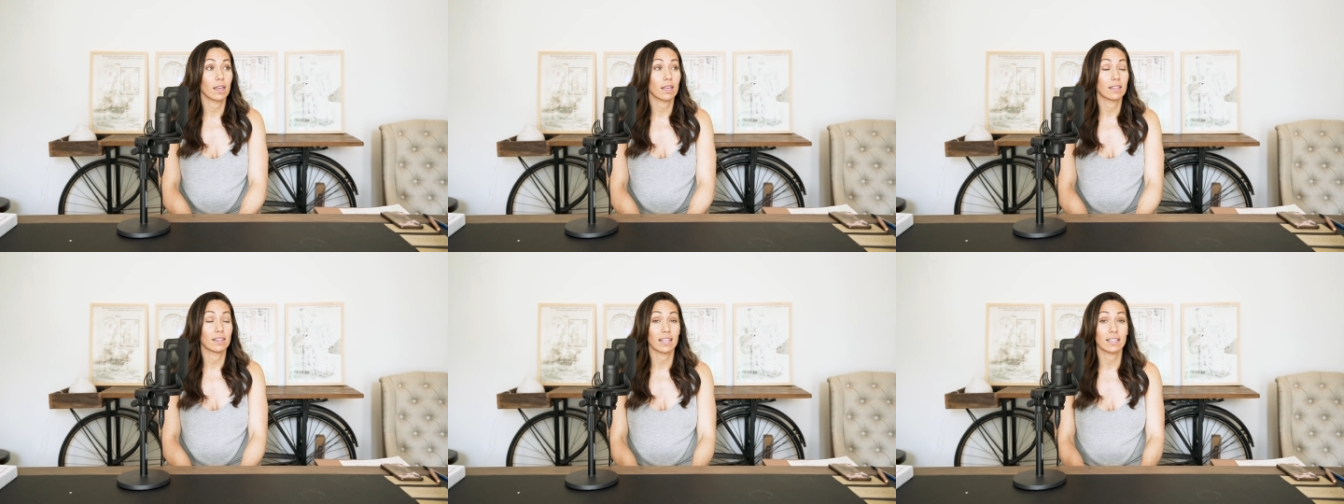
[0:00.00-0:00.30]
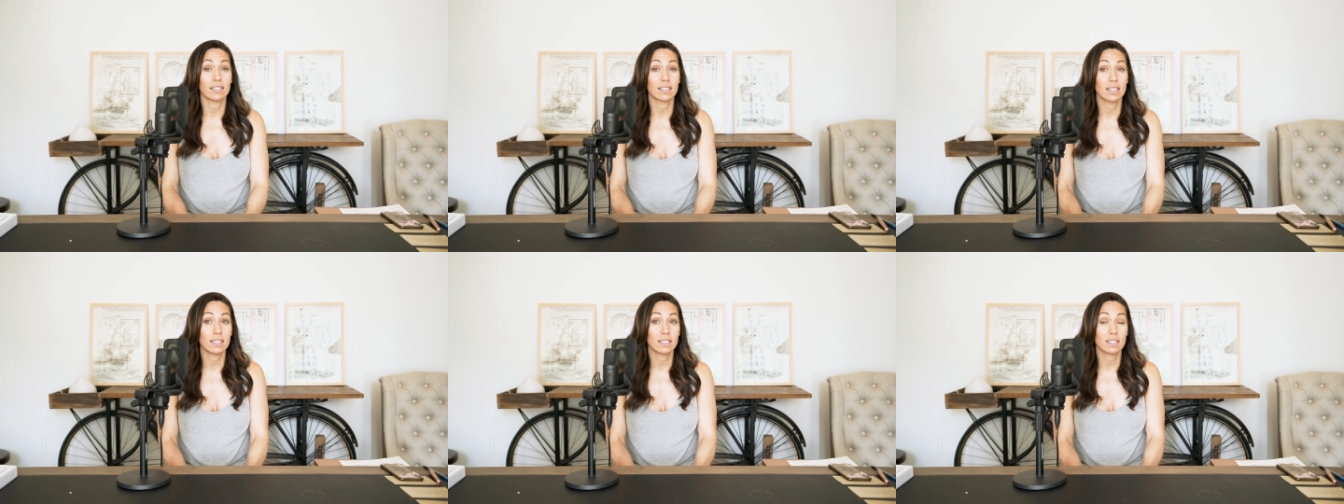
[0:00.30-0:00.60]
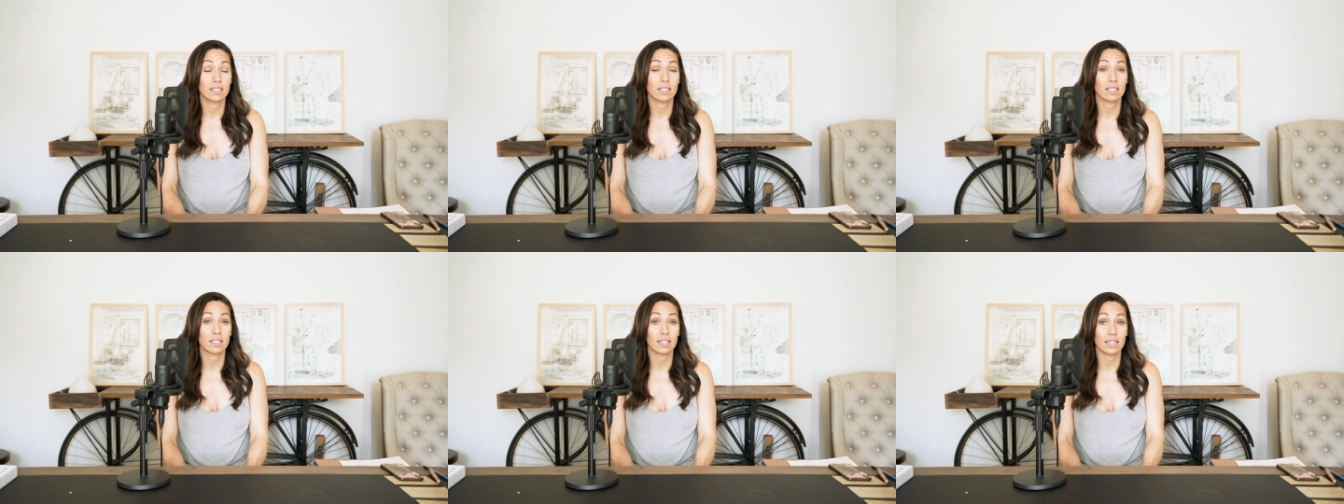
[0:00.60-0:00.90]
unless he's
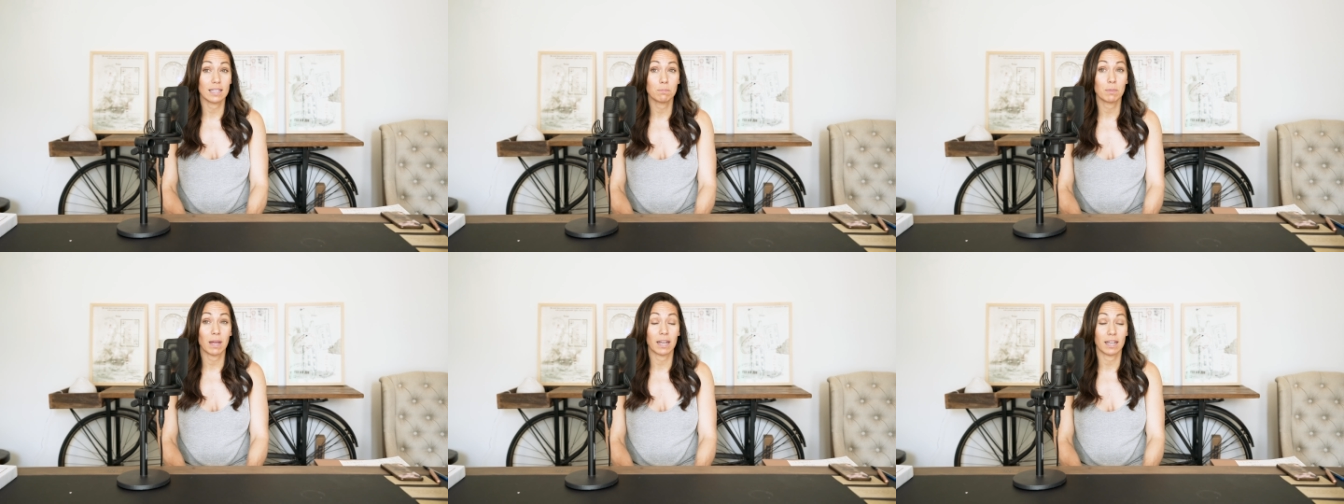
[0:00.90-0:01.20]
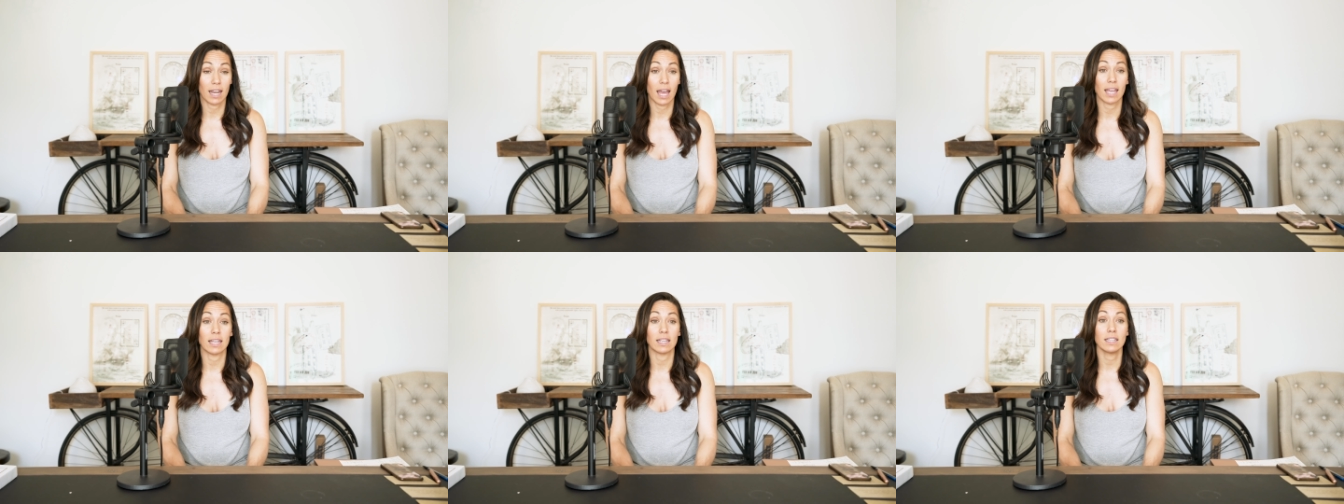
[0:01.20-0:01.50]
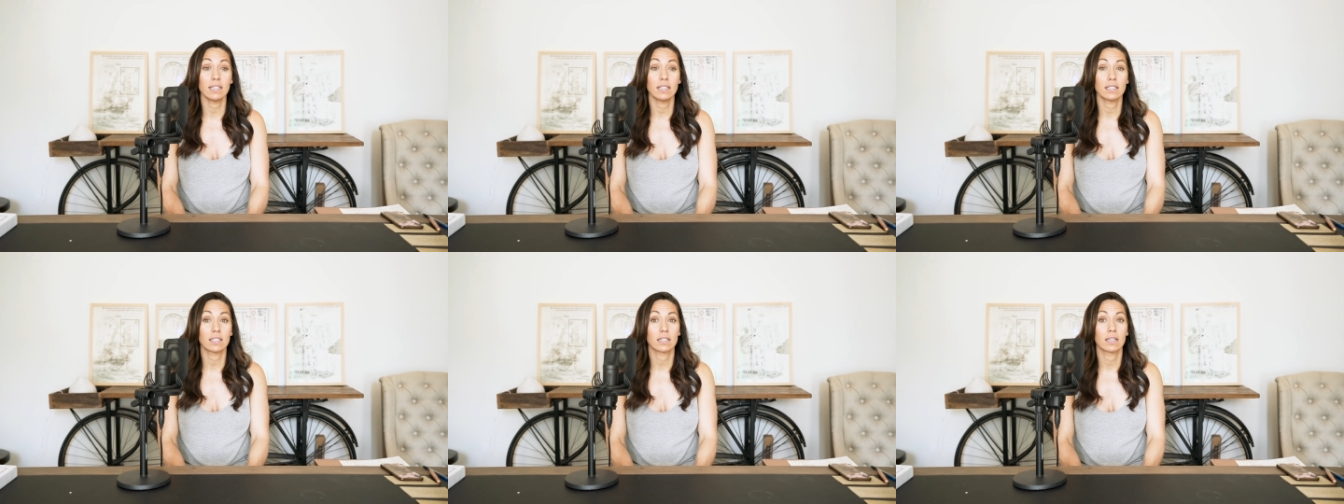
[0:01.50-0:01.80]
asleep at
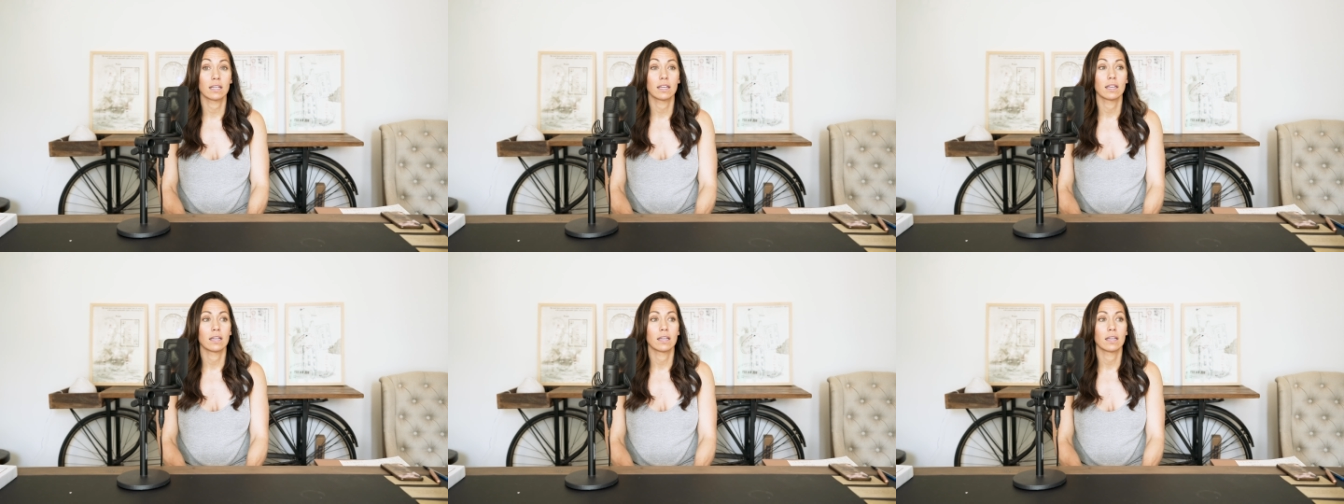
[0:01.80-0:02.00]
night,